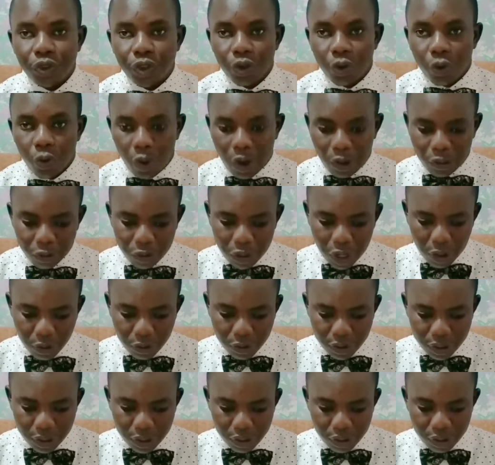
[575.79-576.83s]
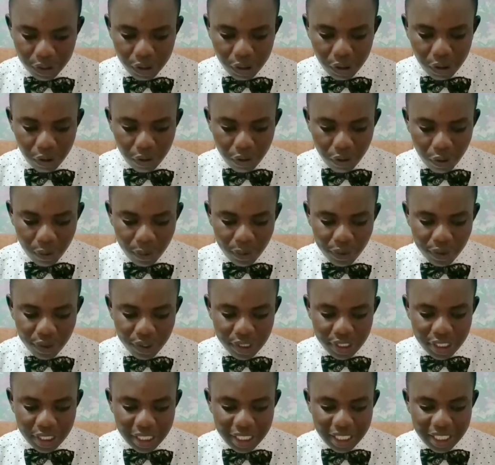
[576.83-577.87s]
1,000
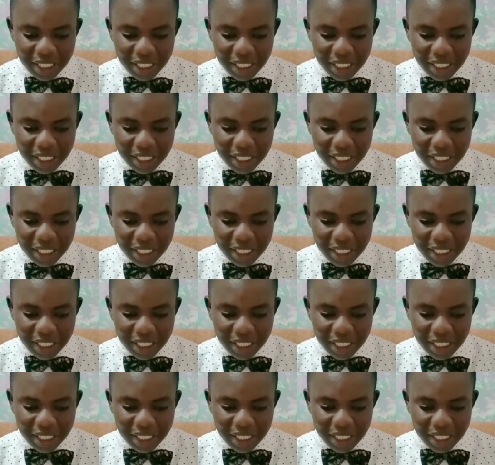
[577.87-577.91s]
rubles